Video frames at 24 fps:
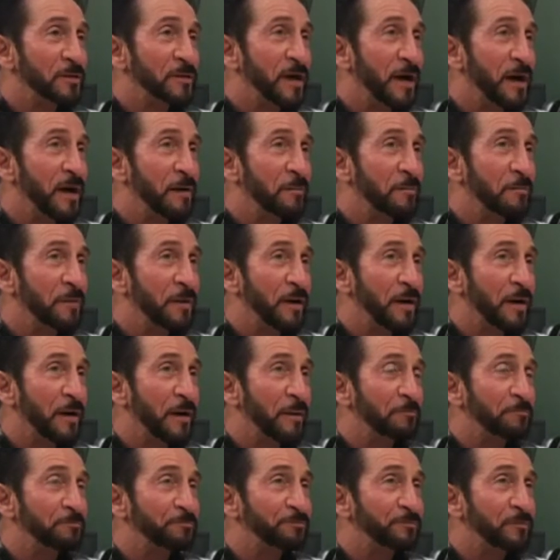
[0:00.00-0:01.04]

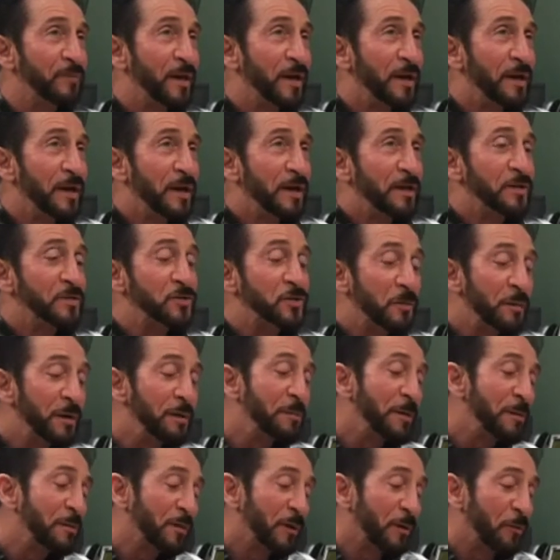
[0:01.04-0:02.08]
time. There's so many
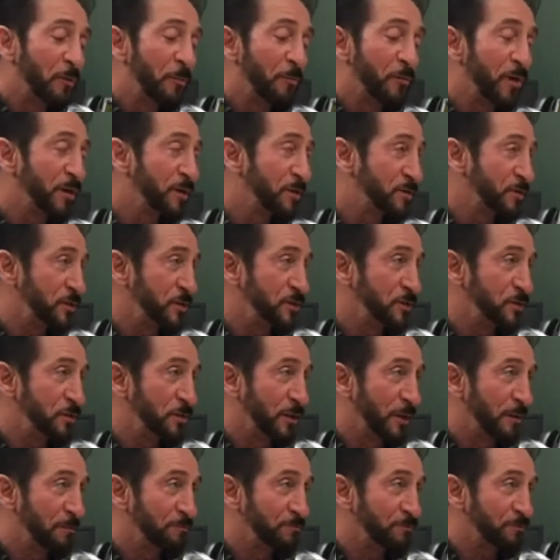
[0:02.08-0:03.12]
people that will bring this issue
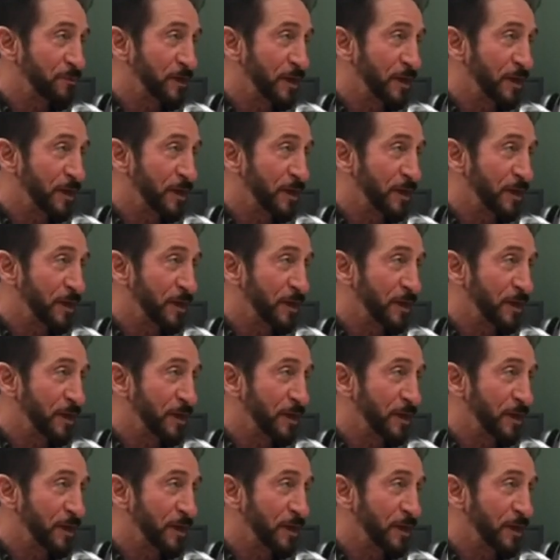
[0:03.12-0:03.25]
up.